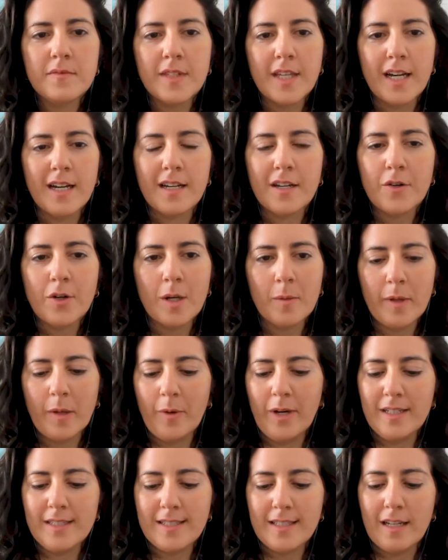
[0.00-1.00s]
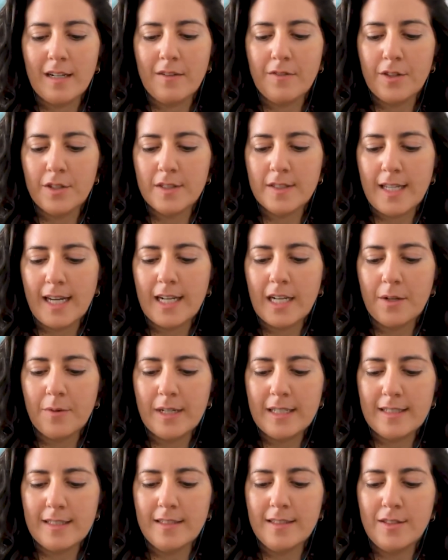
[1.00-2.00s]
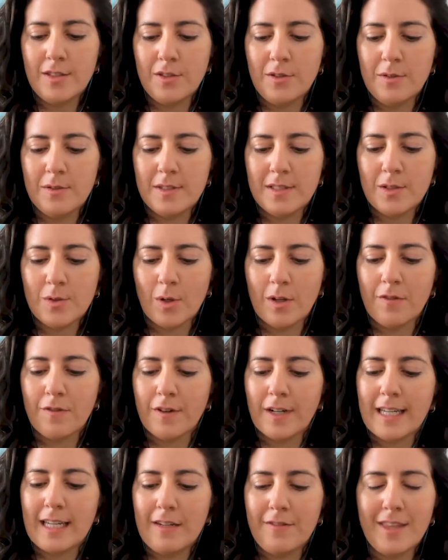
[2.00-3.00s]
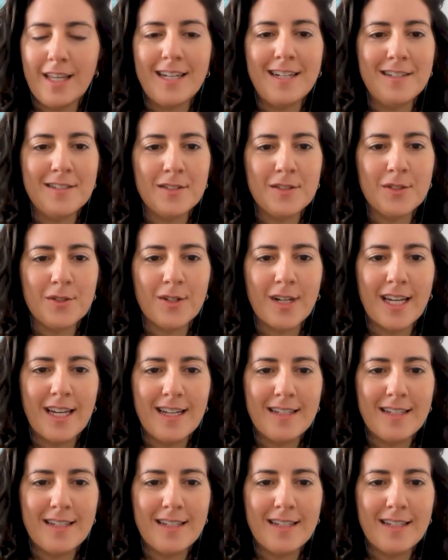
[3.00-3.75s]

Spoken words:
Yeah, incredibly well said. If there's any reason to sort of forgive that industry,